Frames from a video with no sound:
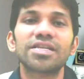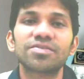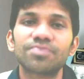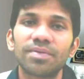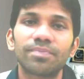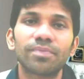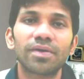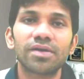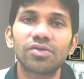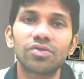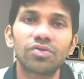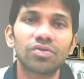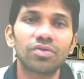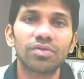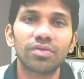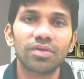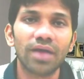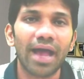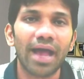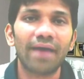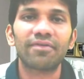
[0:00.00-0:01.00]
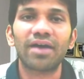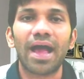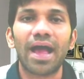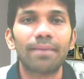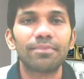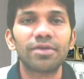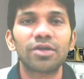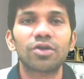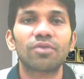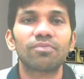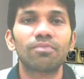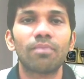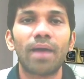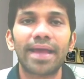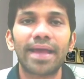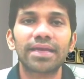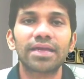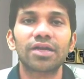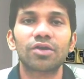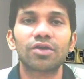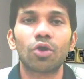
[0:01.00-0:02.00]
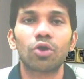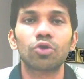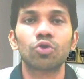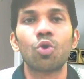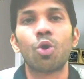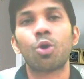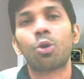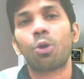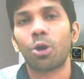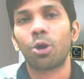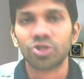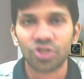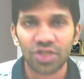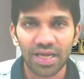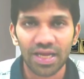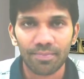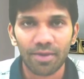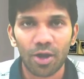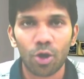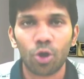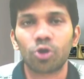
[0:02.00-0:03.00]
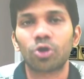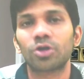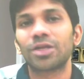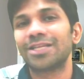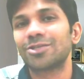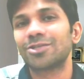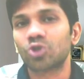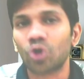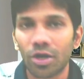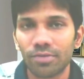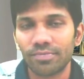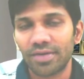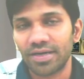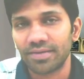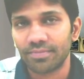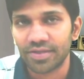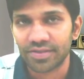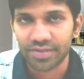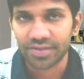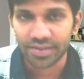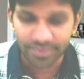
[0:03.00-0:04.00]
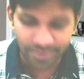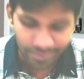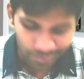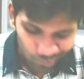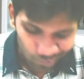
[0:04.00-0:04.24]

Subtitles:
people have a habit of buying it on no cost EMI or on installment basis.